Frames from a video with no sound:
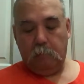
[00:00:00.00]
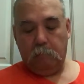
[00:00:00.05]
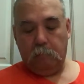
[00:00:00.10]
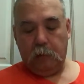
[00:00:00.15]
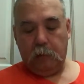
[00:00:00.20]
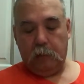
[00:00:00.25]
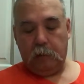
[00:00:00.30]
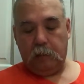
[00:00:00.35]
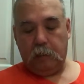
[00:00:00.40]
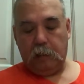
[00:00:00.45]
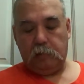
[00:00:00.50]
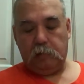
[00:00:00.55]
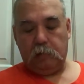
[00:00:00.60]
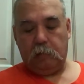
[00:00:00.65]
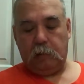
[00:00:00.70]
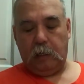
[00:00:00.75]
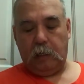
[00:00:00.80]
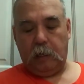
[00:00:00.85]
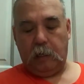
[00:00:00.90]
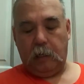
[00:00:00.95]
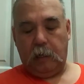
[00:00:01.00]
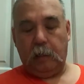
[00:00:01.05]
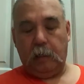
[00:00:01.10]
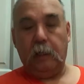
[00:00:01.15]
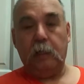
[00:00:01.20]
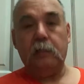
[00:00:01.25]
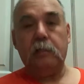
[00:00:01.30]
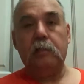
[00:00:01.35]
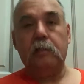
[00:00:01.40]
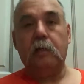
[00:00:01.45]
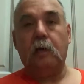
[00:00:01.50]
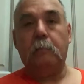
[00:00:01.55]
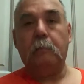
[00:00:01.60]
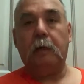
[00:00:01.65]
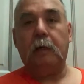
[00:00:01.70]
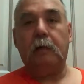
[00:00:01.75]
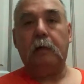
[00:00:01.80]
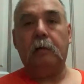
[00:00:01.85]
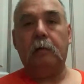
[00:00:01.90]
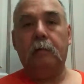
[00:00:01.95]
But that's okay, I guess. I
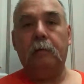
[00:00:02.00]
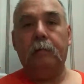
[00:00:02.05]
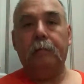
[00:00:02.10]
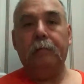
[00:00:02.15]
mean,